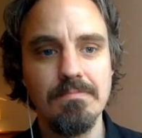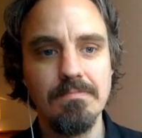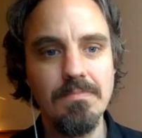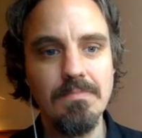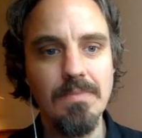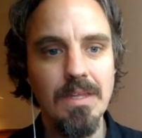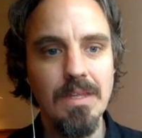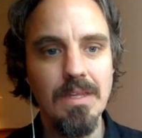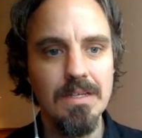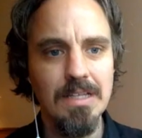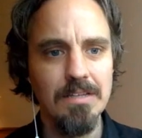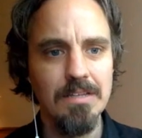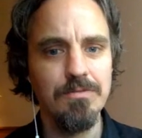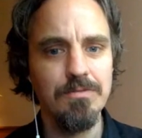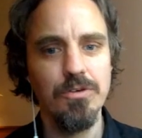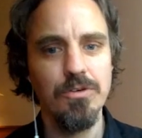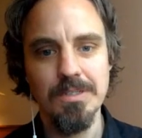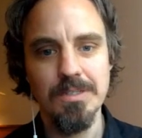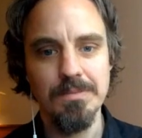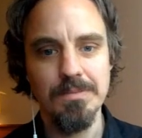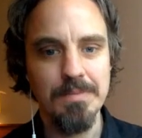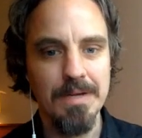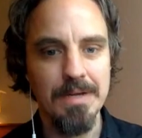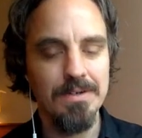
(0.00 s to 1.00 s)
And then
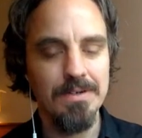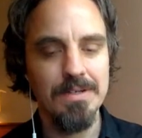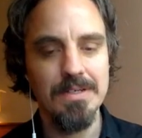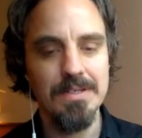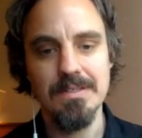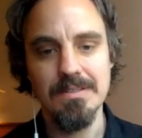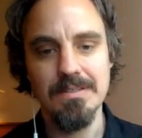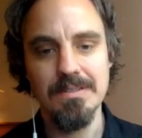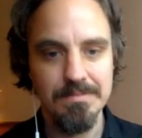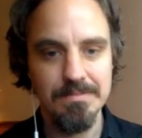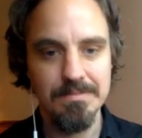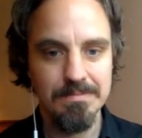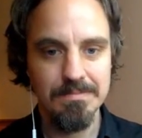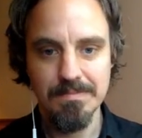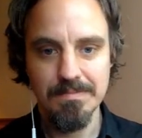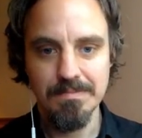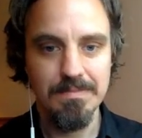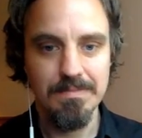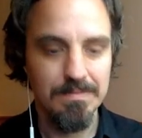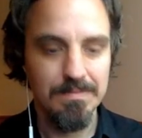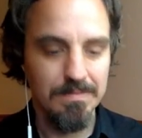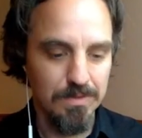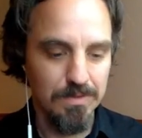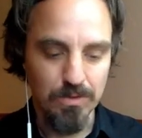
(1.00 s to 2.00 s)
Virgin Mary, and
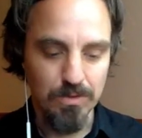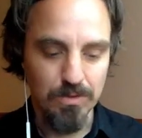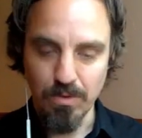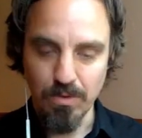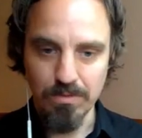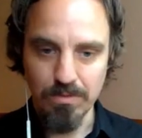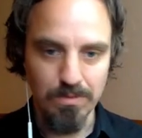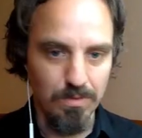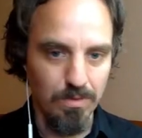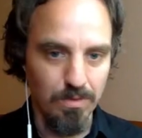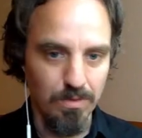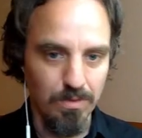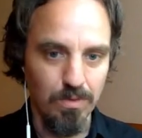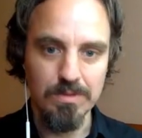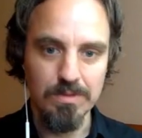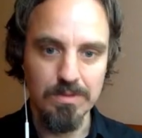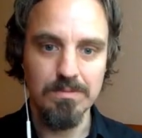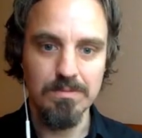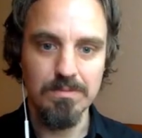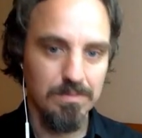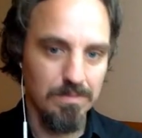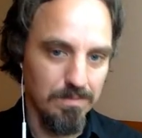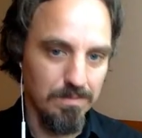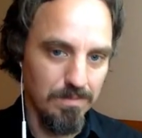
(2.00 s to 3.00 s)
so all the,
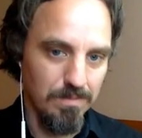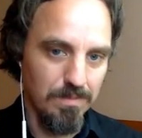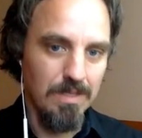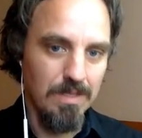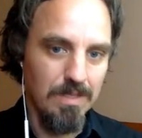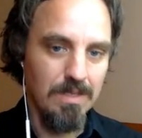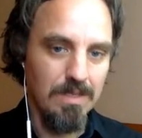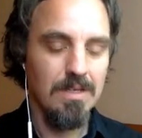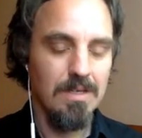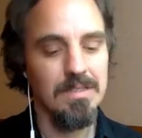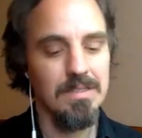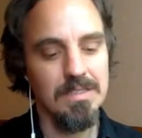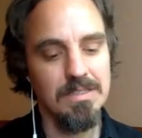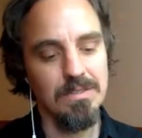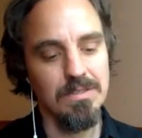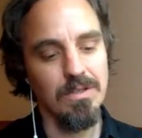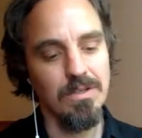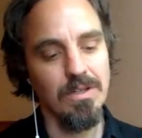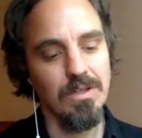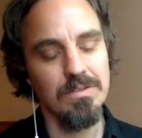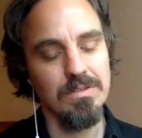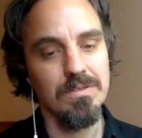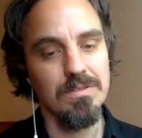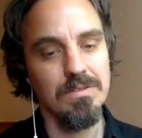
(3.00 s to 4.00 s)
there's
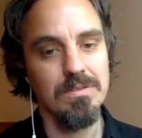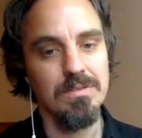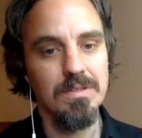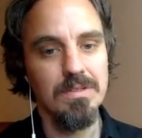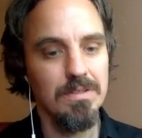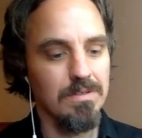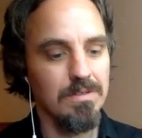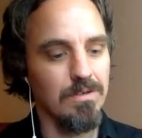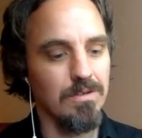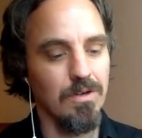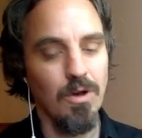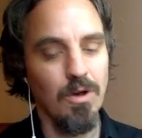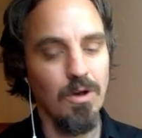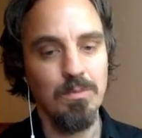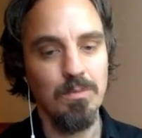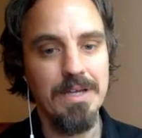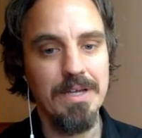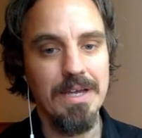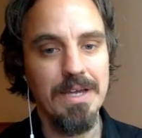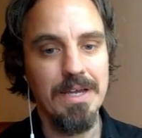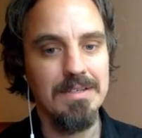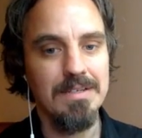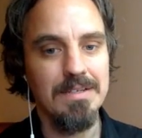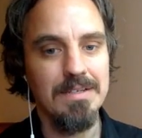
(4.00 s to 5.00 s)
another
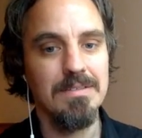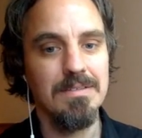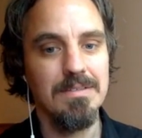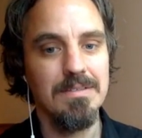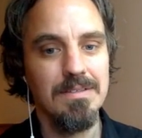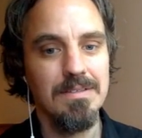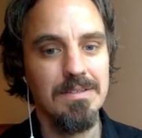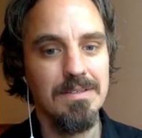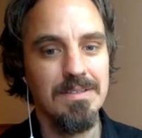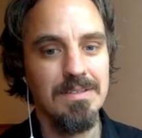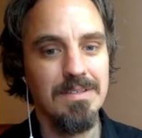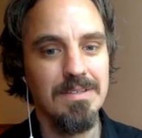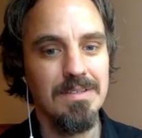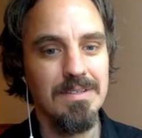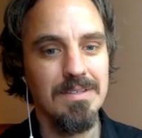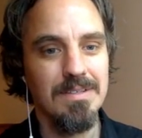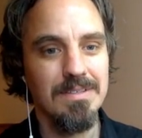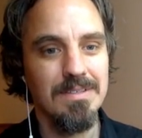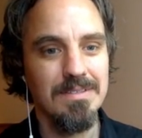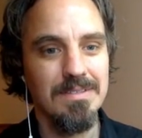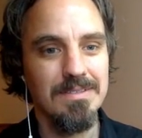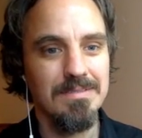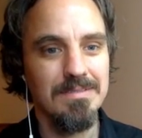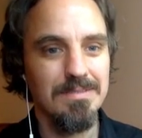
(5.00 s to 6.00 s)
complicated
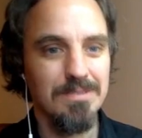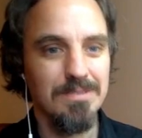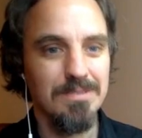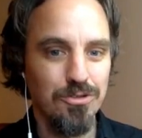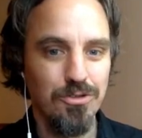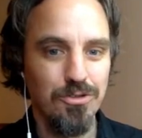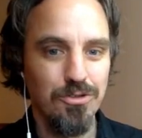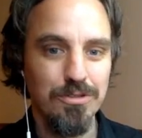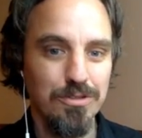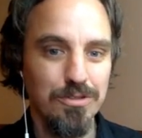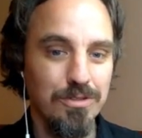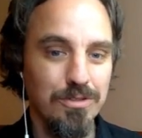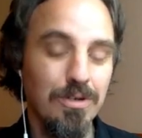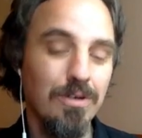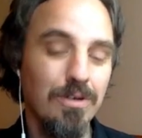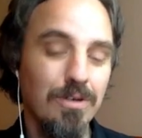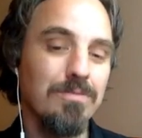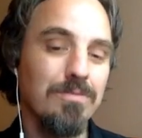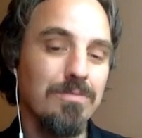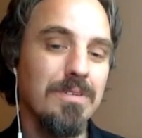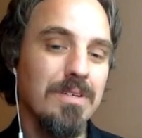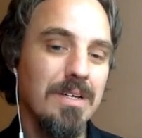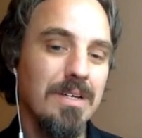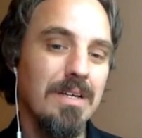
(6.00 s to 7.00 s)
structure of
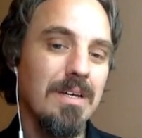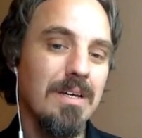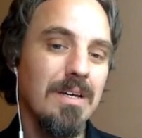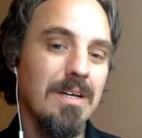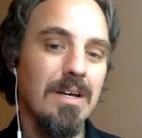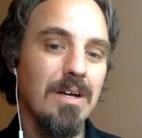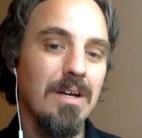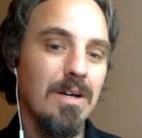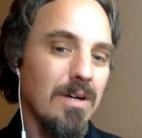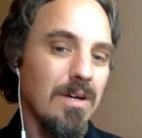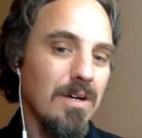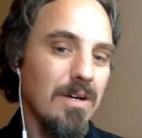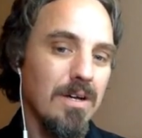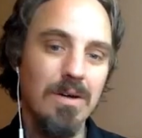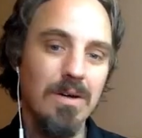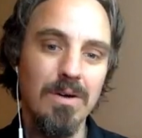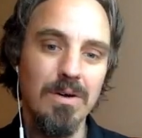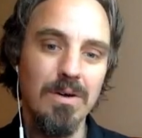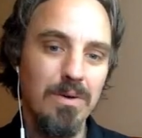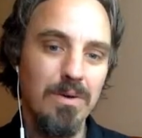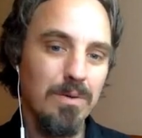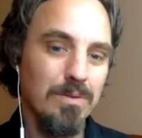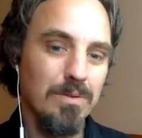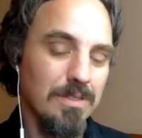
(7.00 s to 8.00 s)

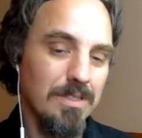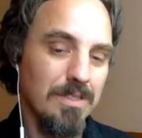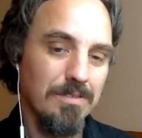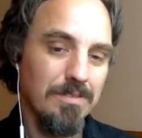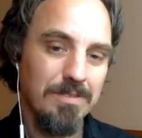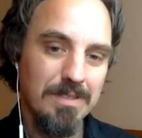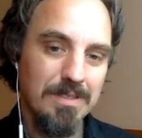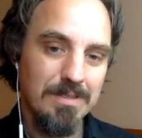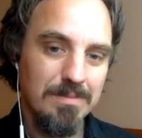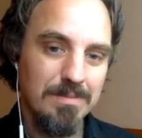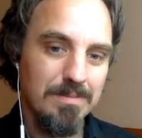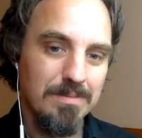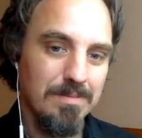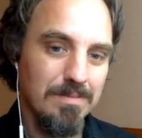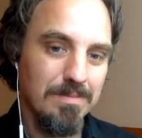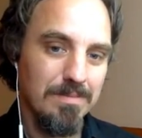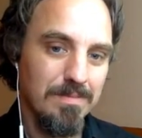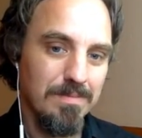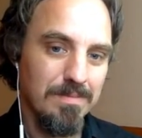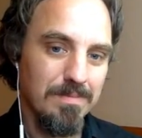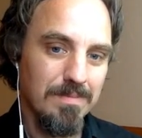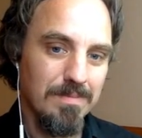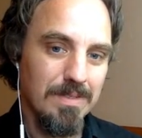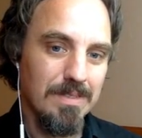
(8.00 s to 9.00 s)
all the different
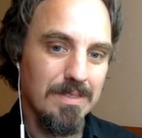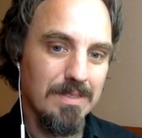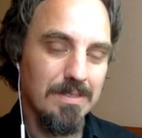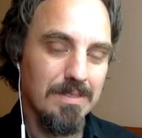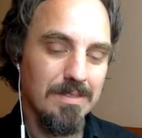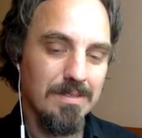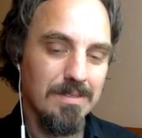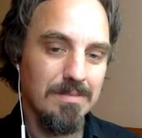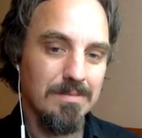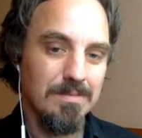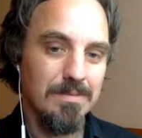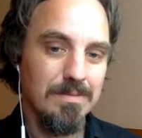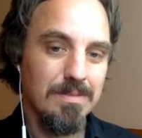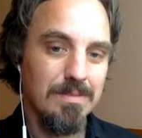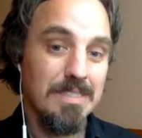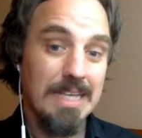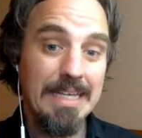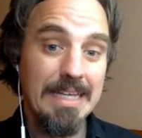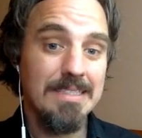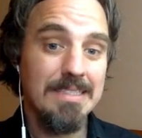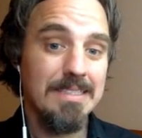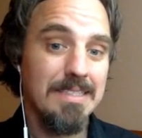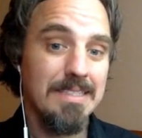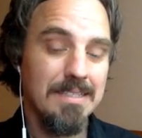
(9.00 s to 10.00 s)

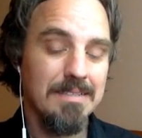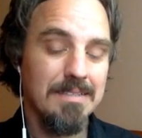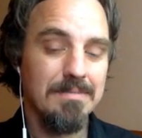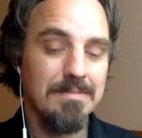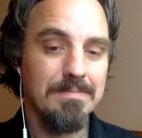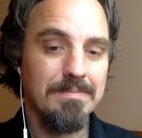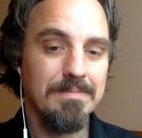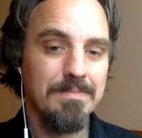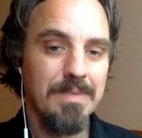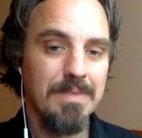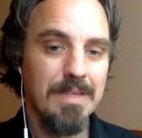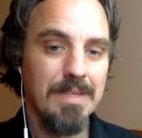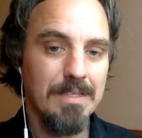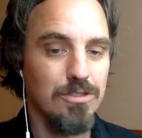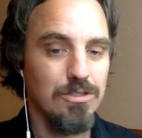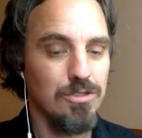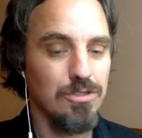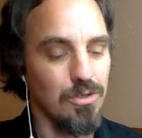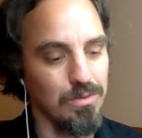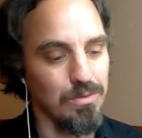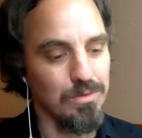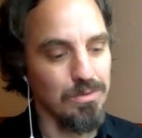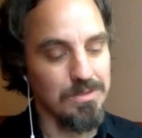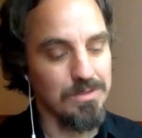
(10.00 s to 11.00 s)
saints and
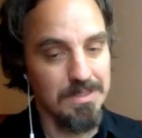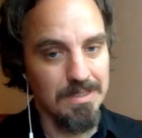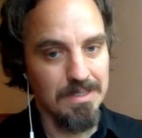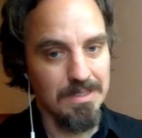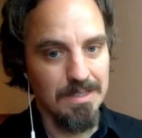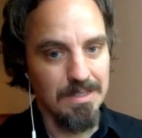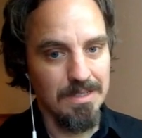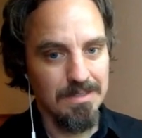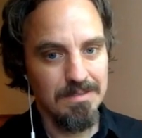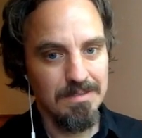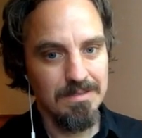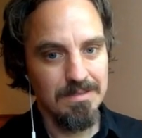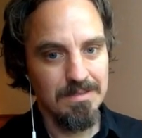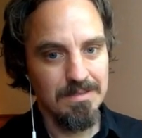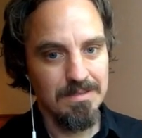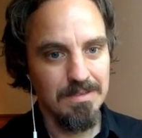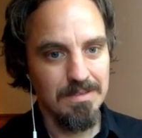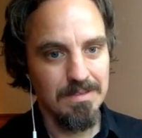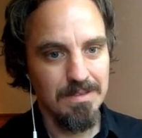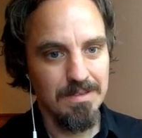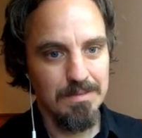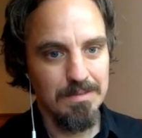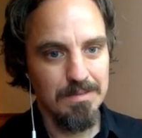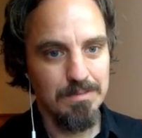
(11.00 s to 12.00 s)
souls, and then
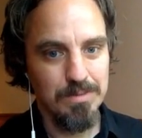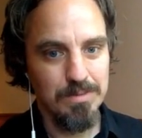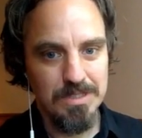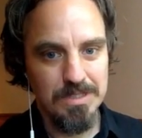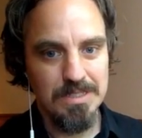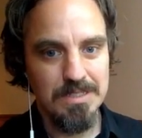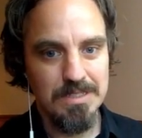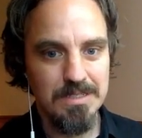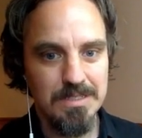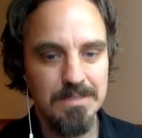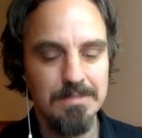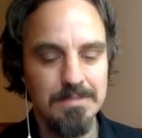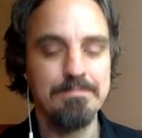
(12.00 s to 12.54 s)
their position.